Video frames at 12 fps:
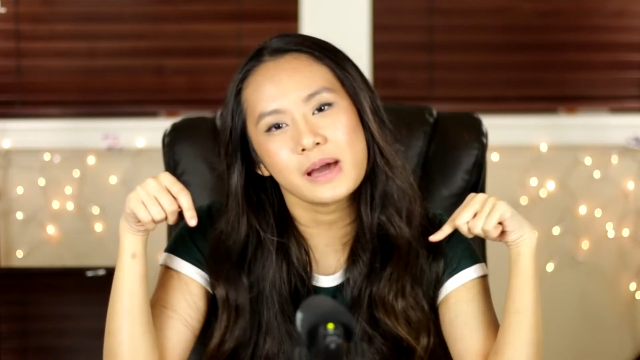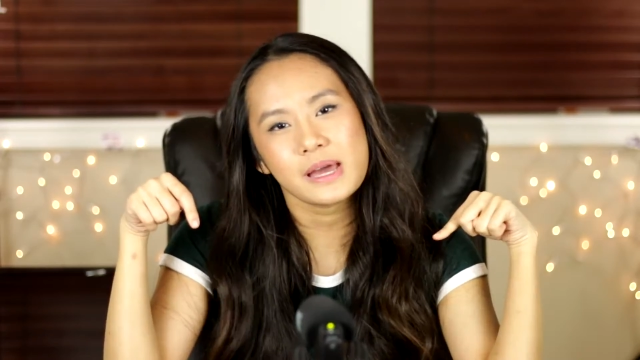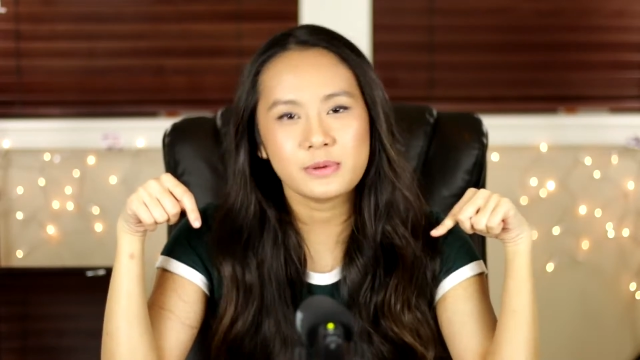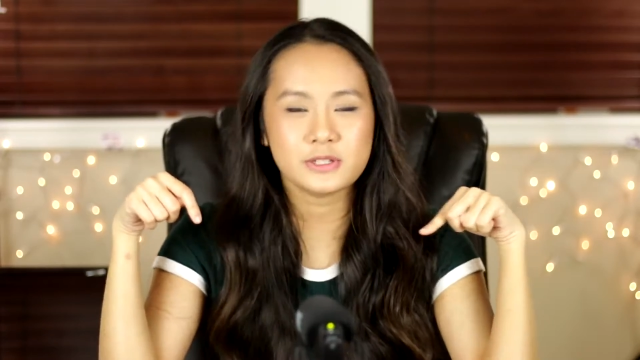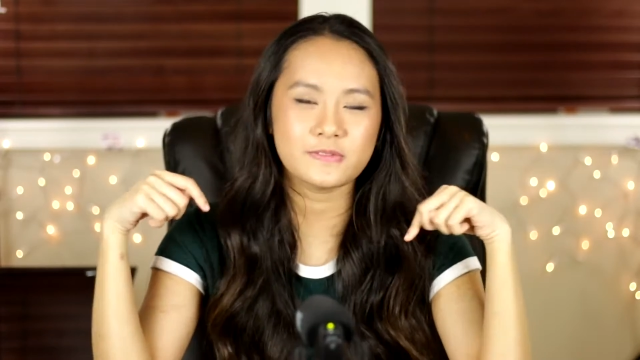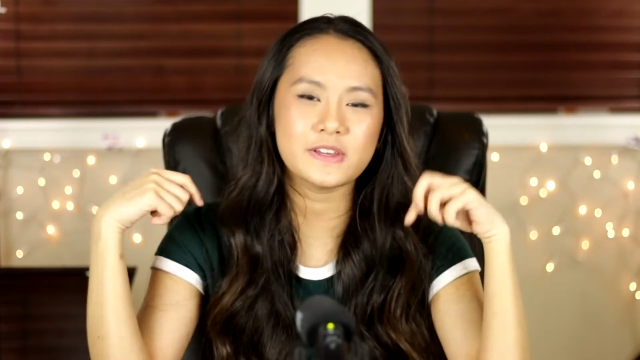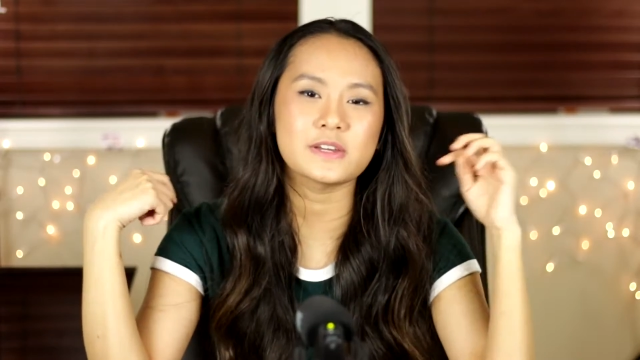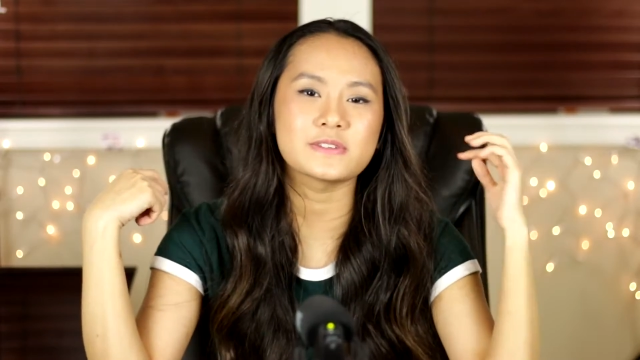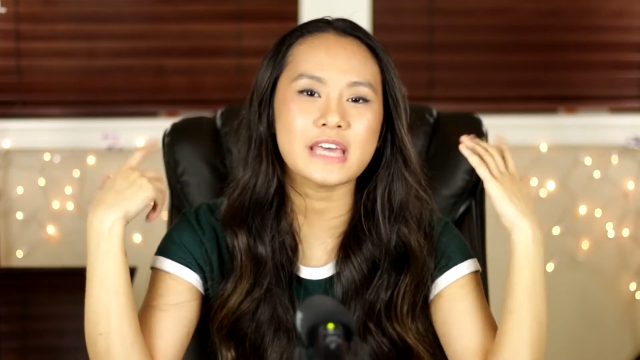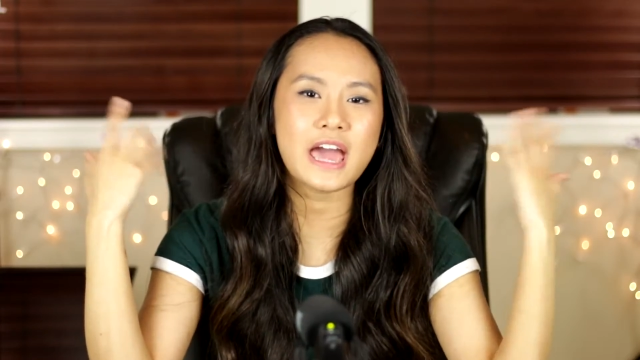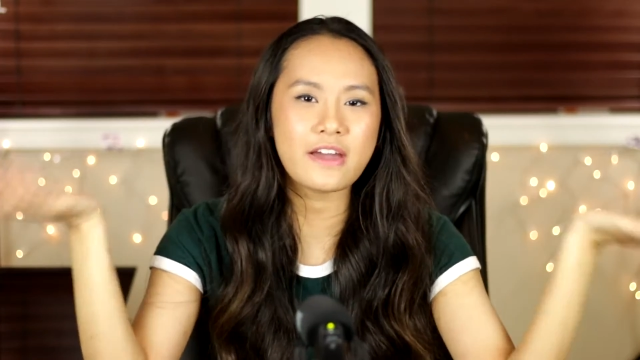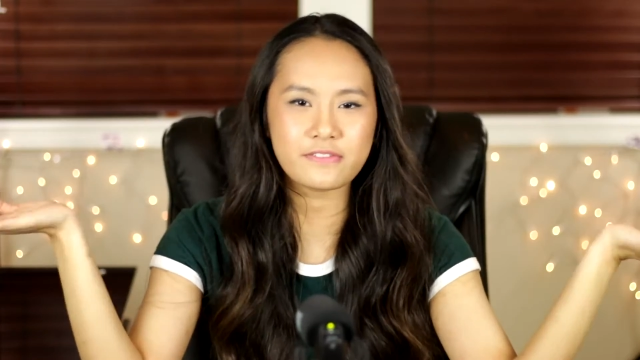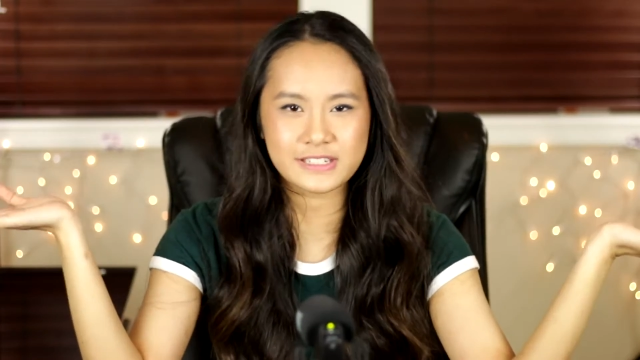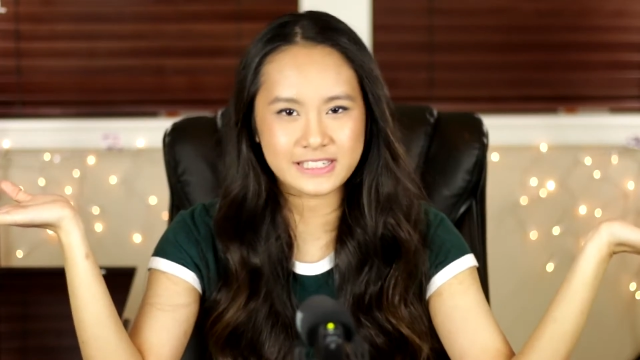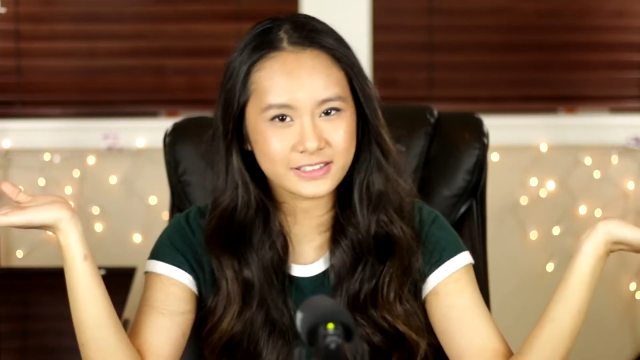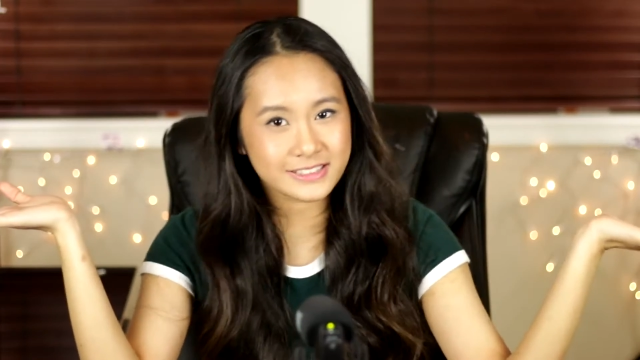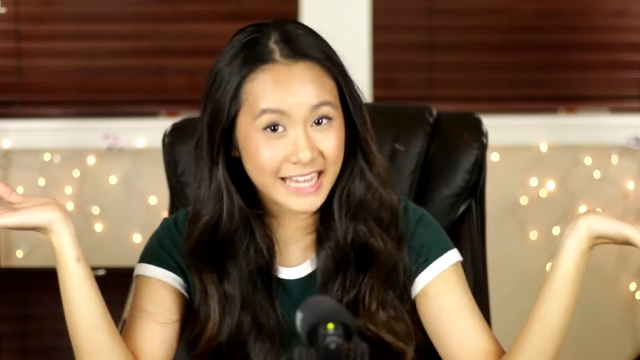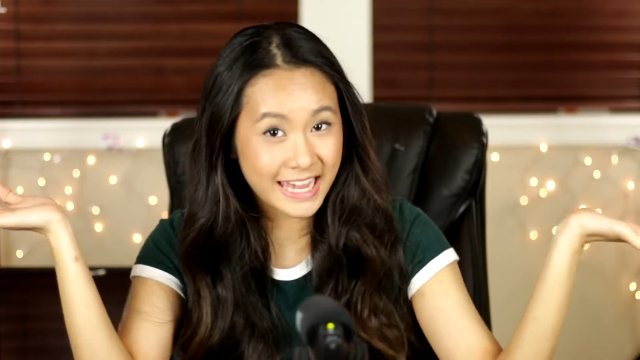I post videos every
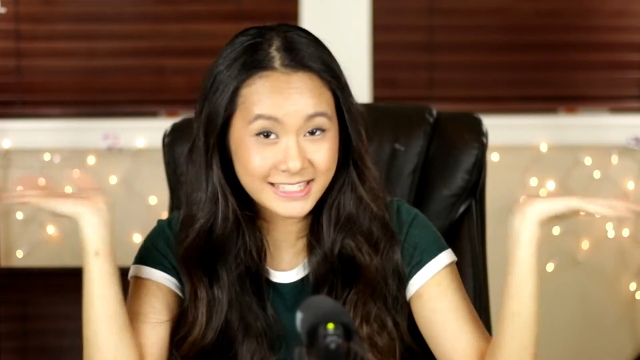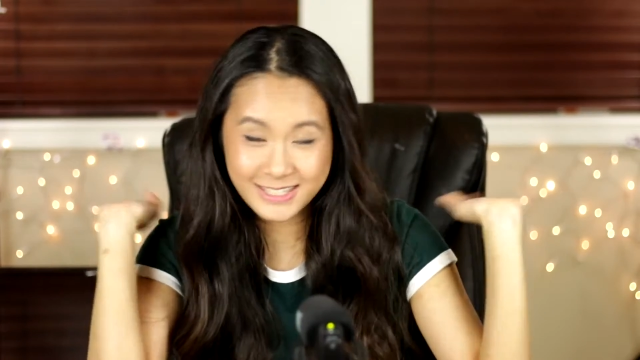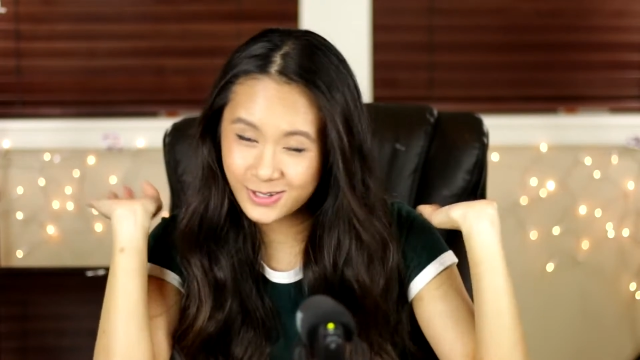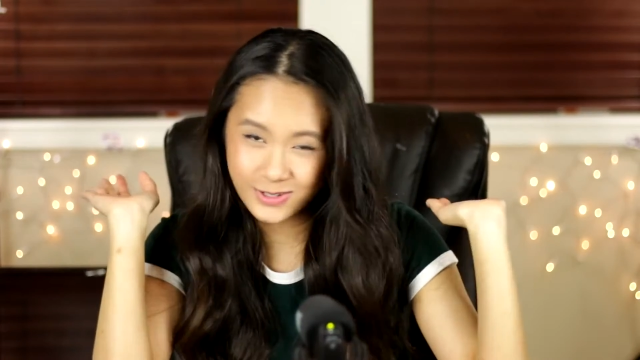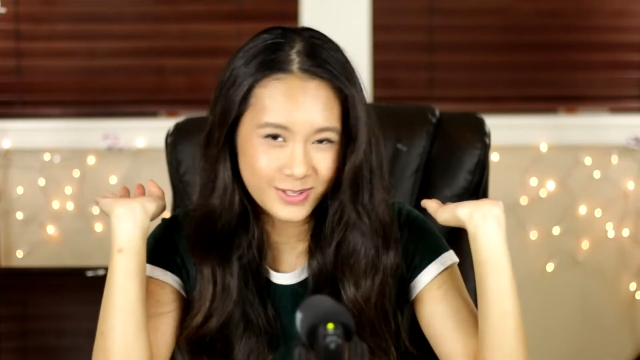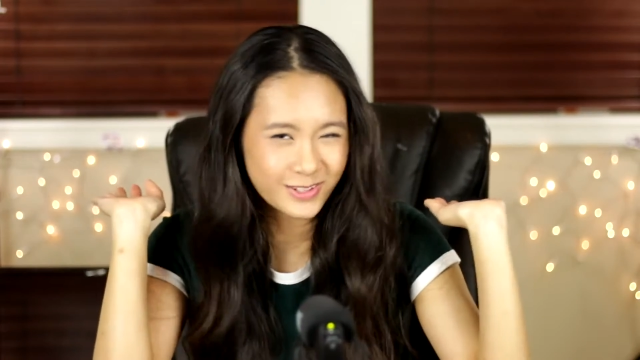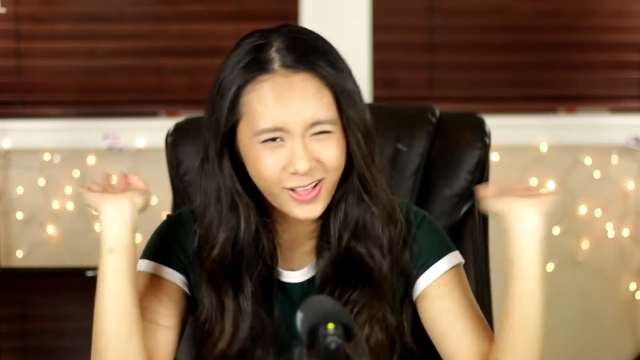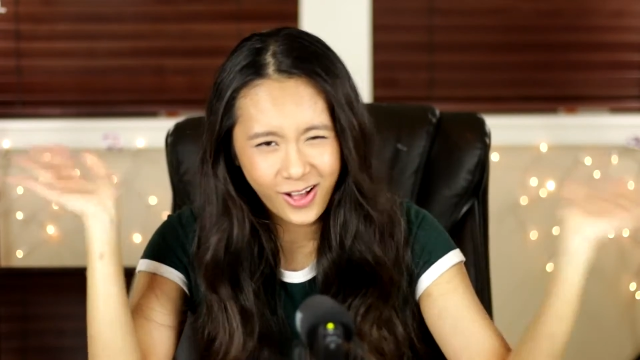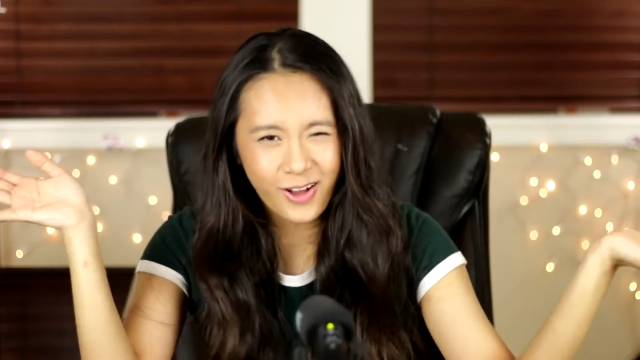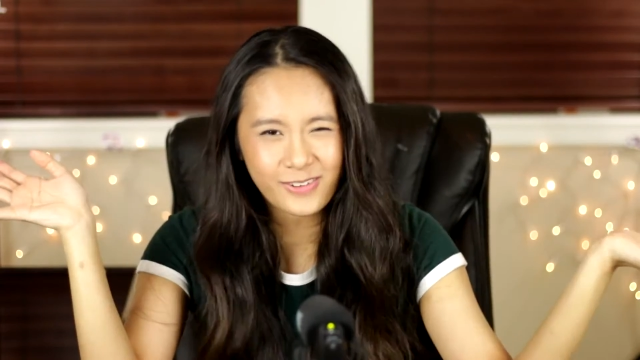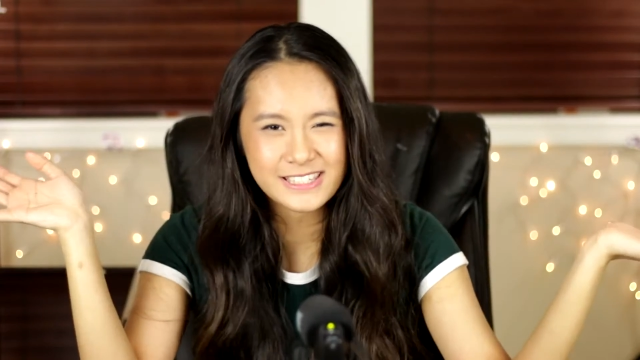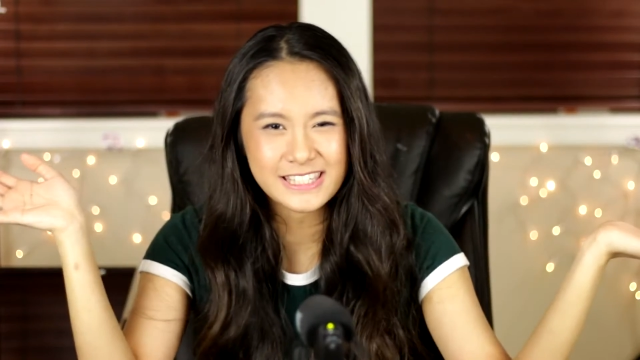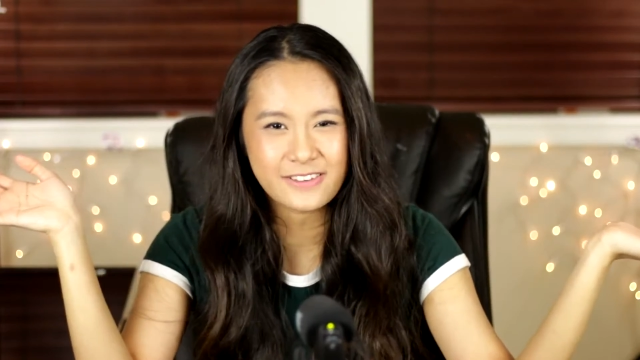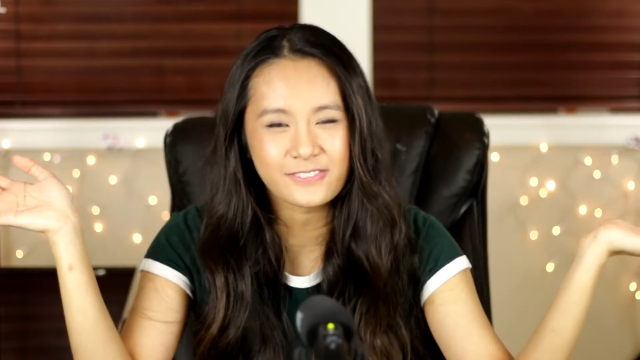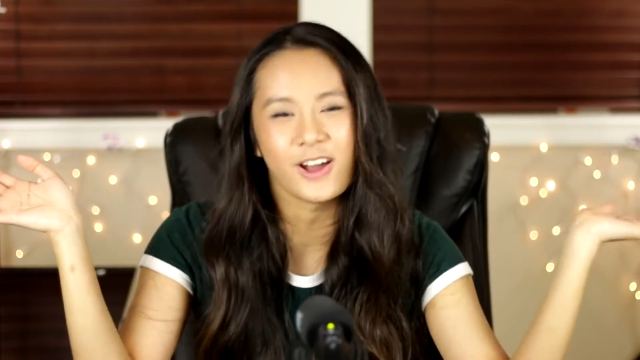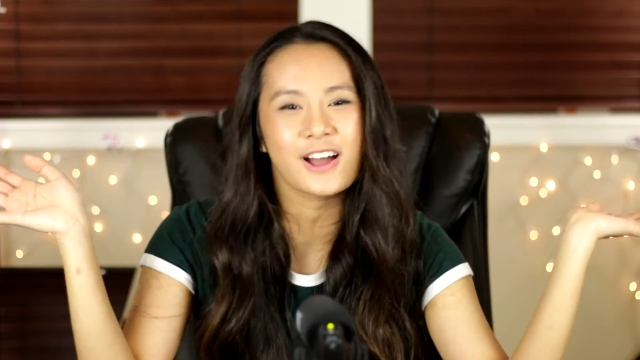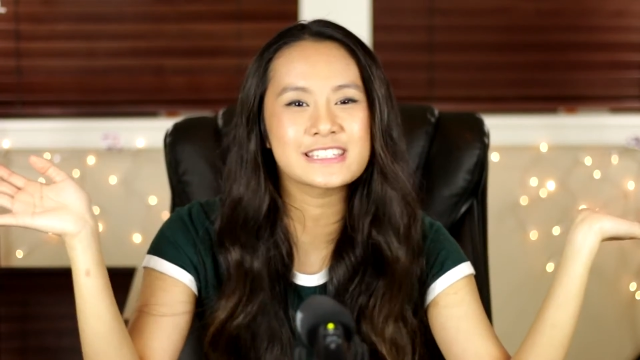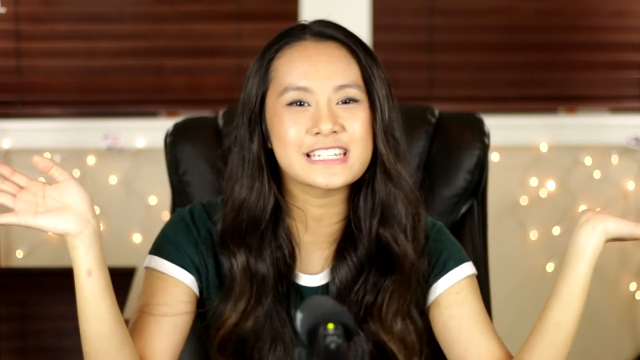single day, so you'll always have
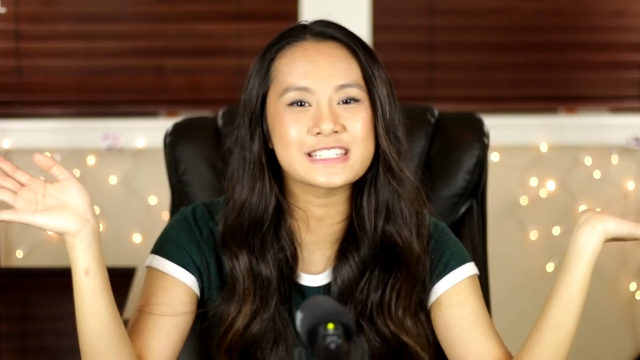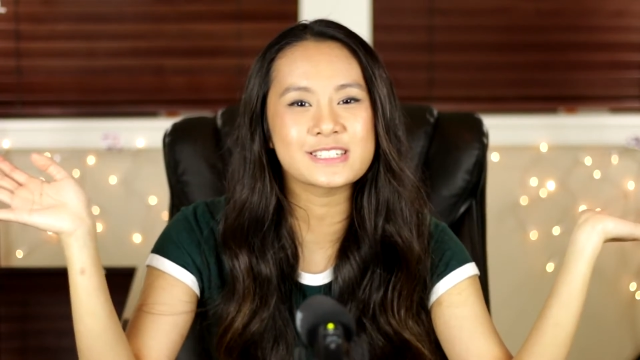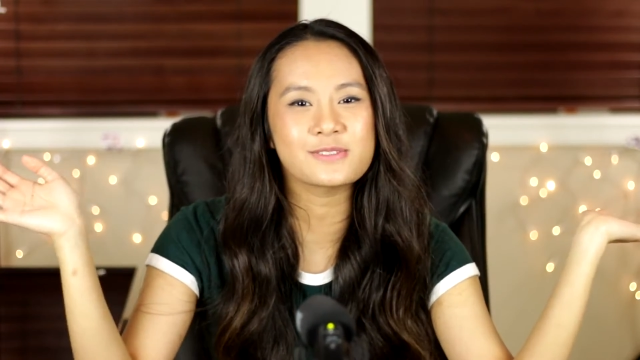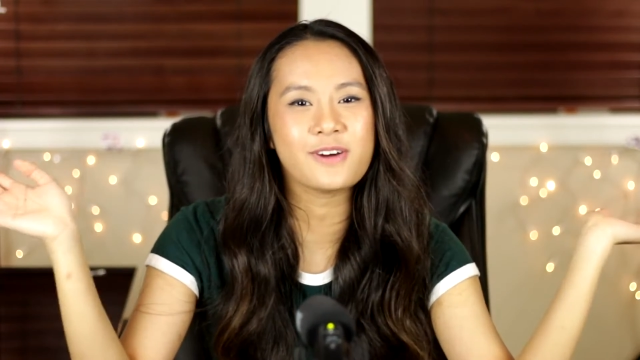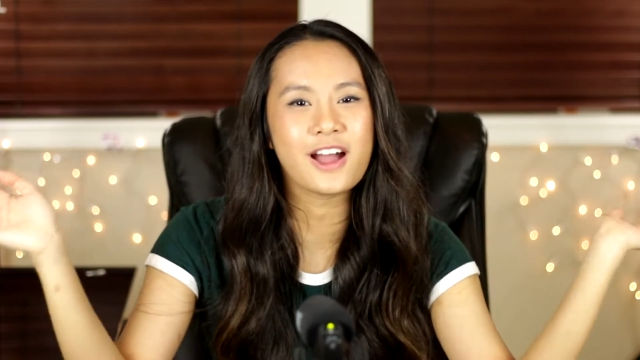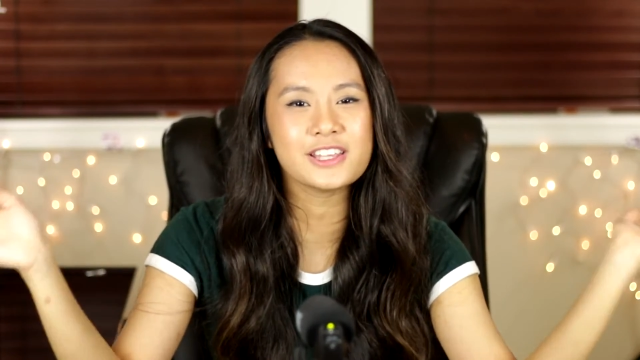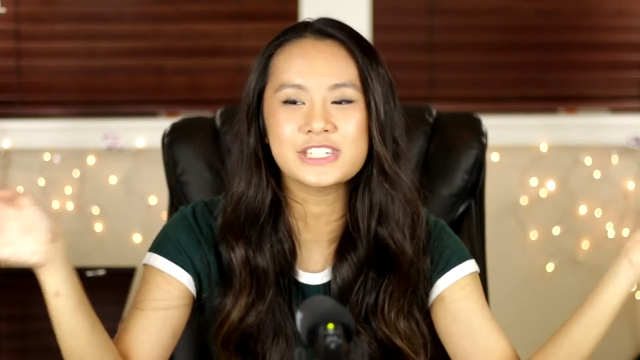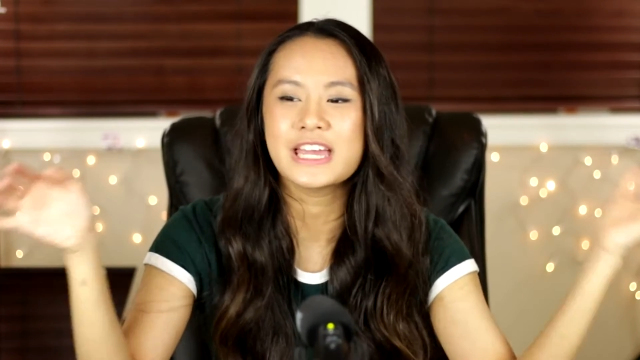content to watch.